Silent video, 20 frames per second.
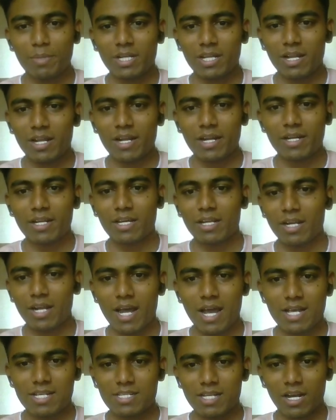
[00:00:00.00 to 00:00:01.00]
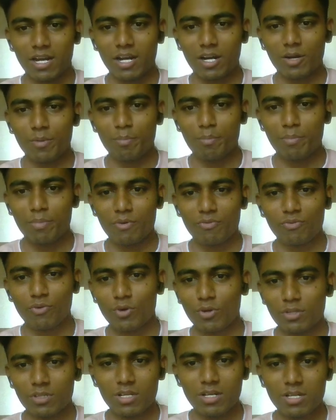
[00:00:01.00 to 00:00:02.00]
it contains a small letter
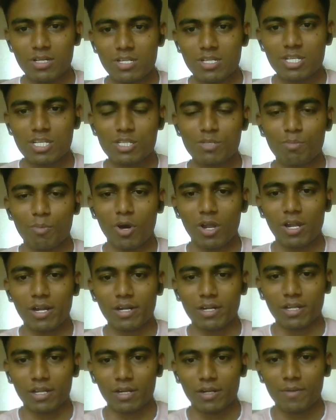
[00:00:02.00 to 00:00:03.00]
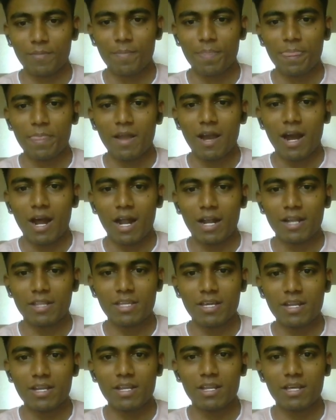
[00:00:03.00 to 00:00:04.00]
previously. If it contains a small letter
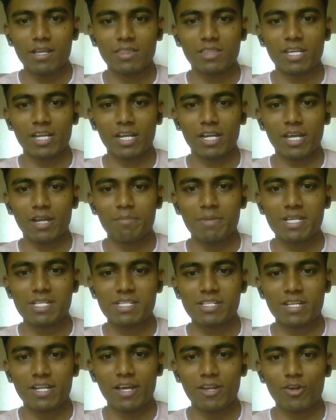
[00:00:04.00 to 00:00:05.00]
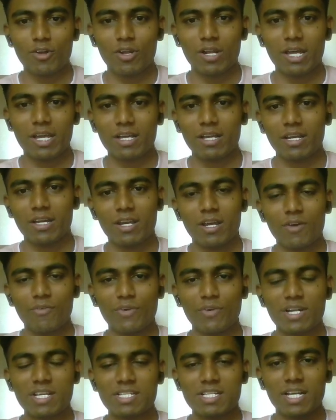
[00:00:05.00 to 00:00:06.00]
previously, then we are going to take it as
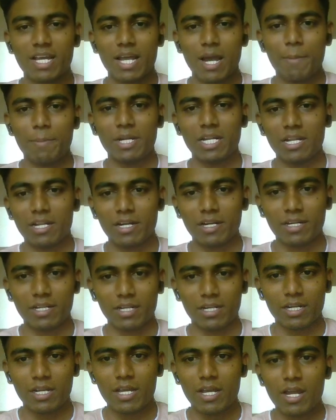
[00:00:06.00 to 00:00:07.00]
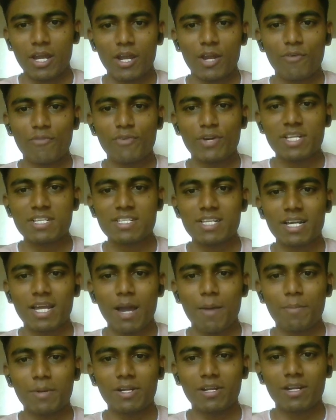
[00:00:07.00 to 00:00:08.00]
both has occurred. So we are going to mark
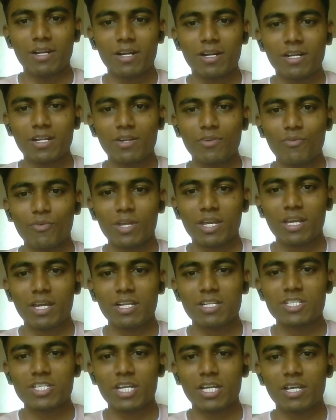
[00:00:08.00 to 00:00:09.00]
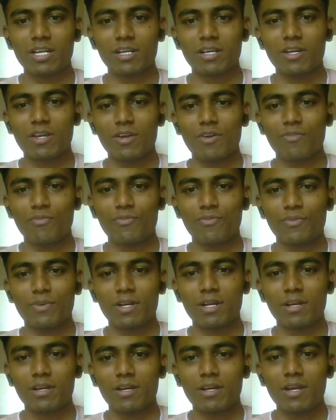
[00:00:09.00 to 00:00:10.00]
a of c minus a
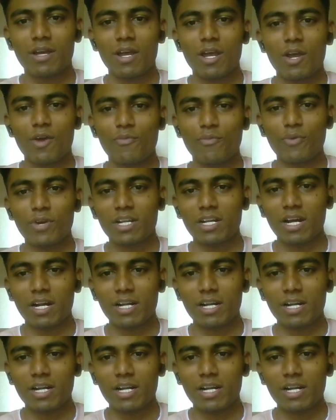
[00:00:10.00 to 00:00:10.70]
equal to 3.